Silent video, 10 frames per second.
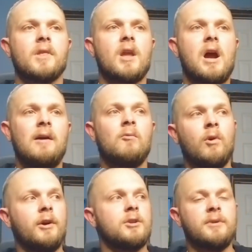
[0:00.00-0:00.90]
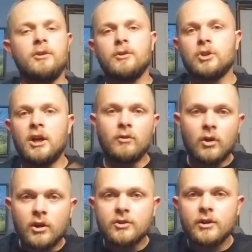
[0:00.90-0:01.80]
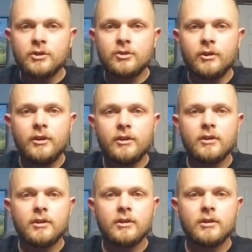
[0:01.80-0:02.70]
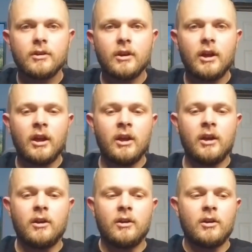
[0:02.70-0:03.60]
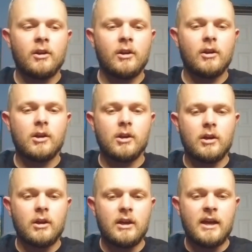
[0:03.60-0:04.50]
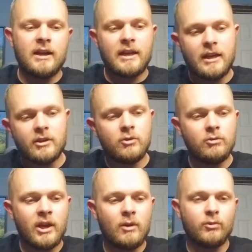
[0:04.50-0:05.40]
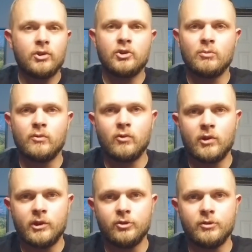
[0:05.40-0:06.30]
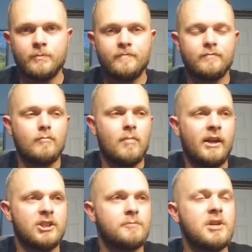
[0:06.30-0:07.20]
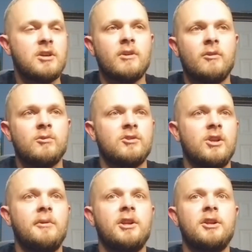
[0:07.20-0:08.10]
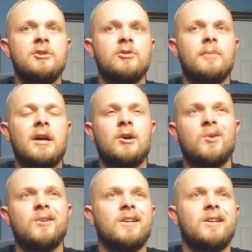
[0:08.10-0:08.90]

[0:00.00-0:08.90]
I want to be able to drive across the country, and I can't do that with the Turbo 400. My speed, I was limited to about